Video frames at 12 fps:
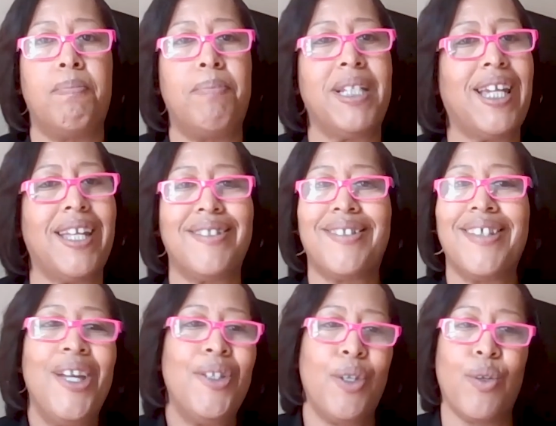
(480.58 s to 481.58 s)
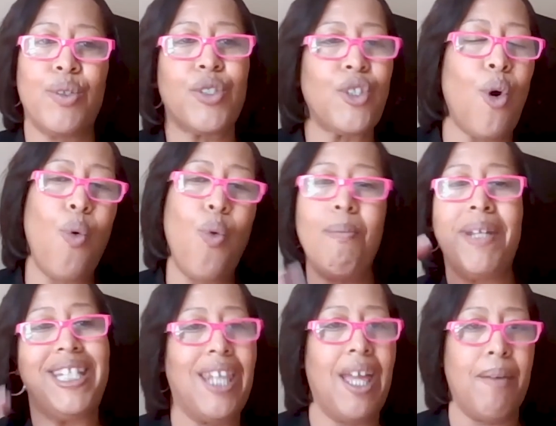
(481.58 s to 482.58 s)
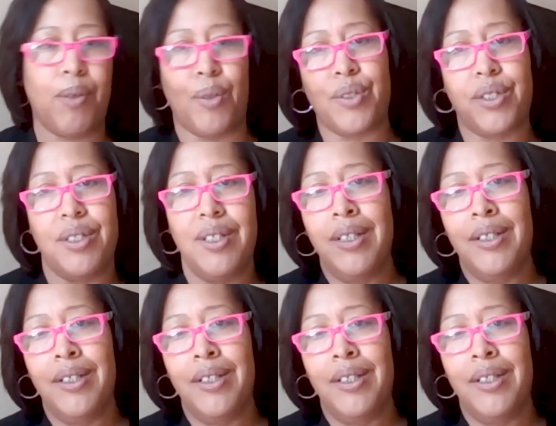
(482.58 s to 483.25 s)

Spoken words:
because there are so many levels.